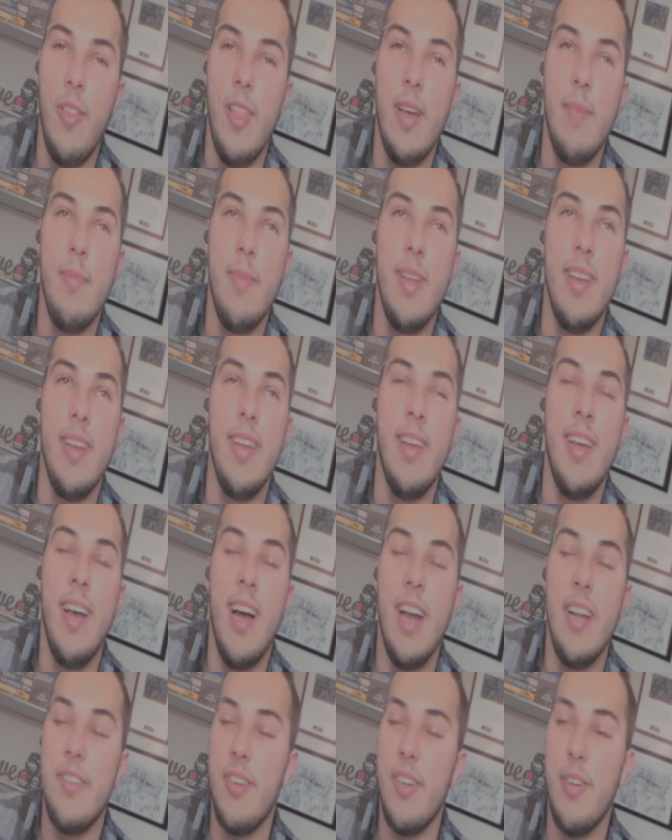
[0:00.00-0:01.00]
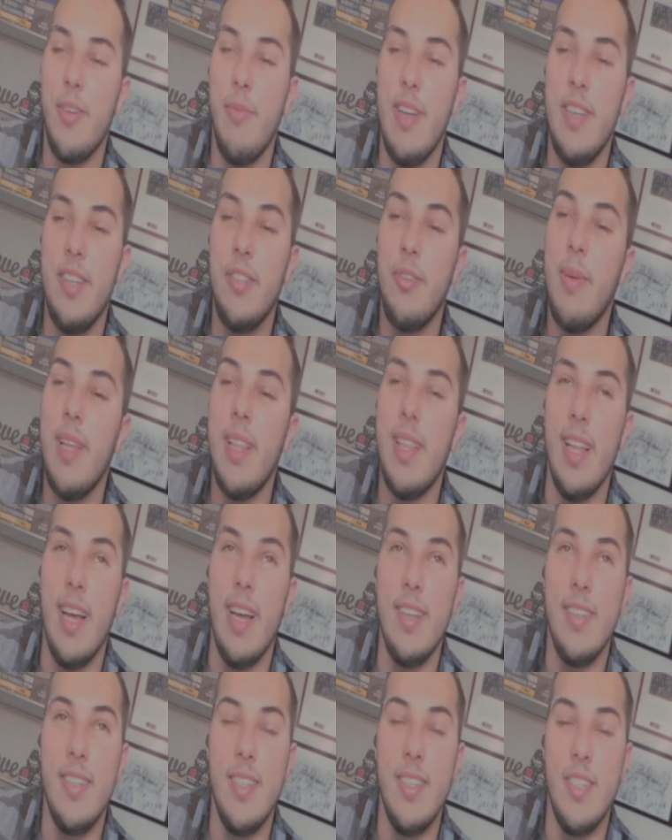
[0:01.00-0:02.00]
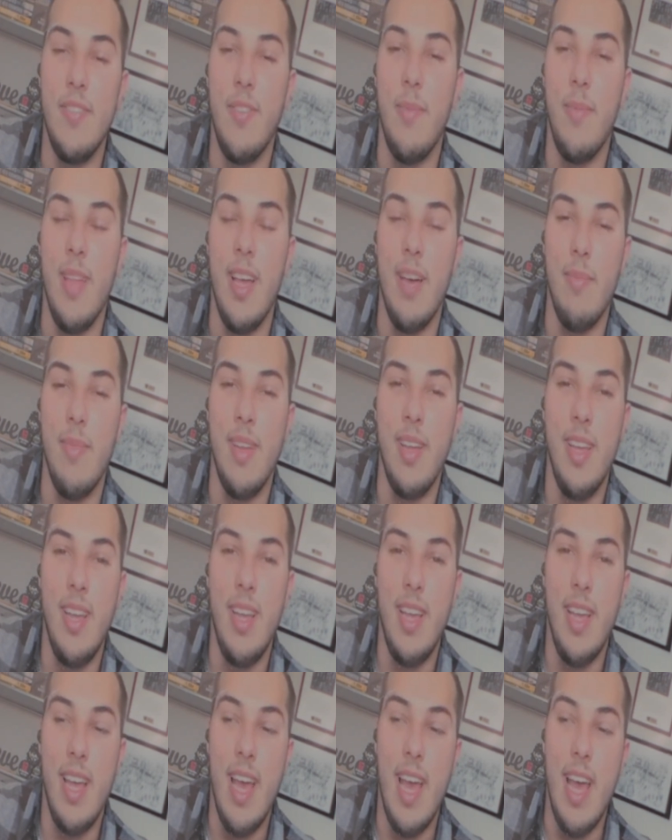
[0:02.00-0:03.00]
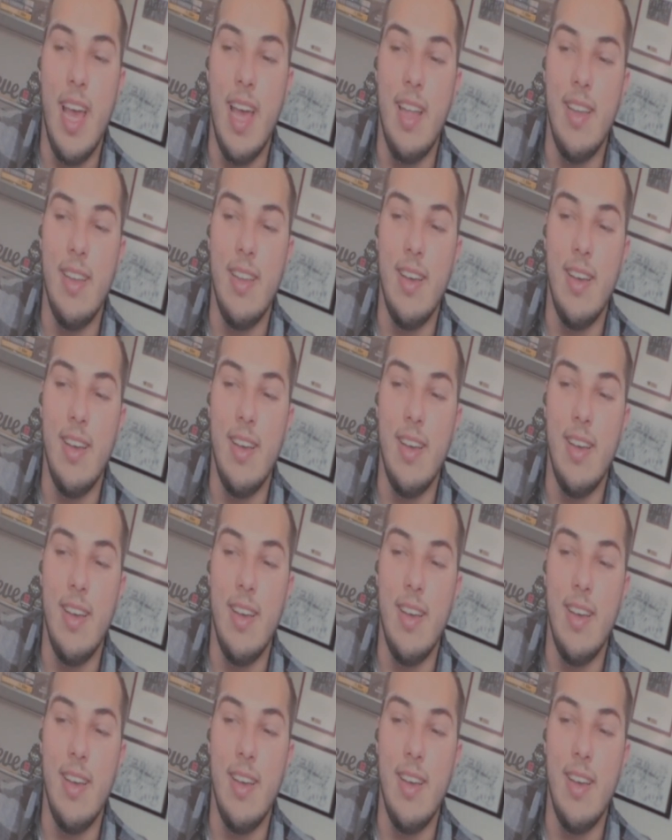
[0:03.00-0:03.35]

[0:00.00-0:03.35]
them and I took away so many lessons from them. And